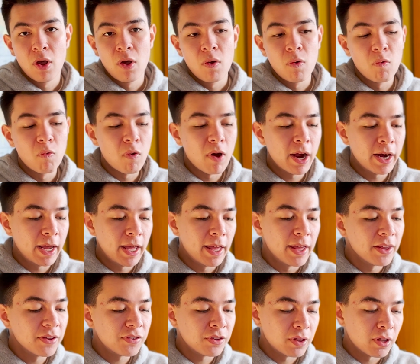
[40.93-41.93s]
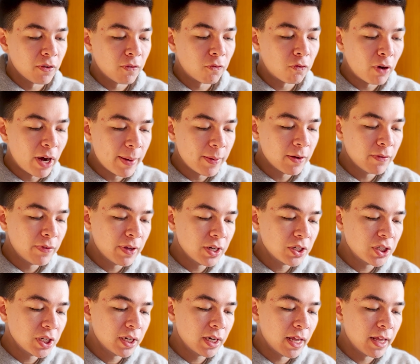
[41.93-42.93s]
One is the frame
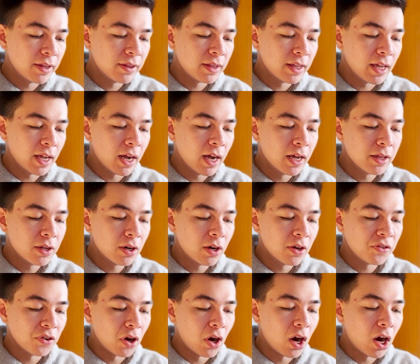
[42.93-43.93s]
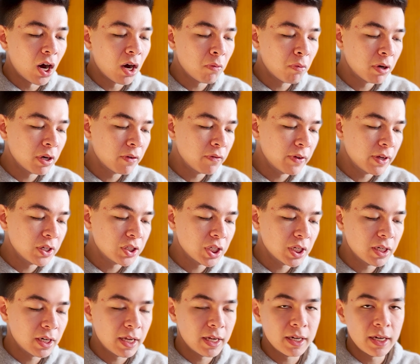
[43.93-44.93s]
division and the other is a hardware
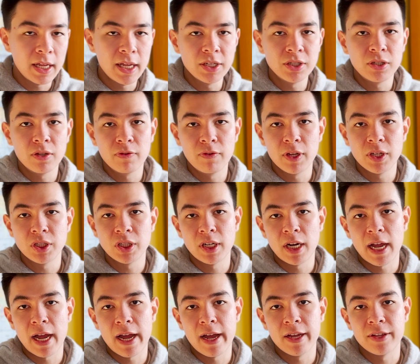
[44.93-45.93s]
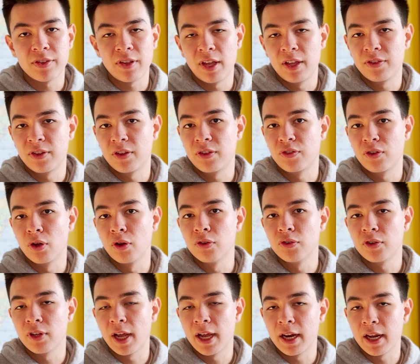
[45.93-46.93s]
division, and each division has its
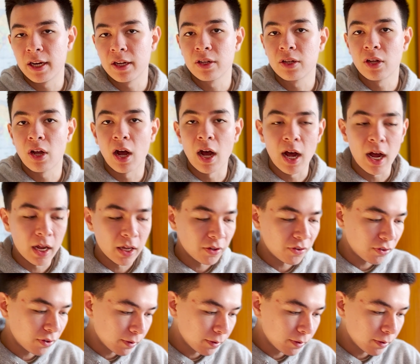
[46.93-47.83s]
associated costs.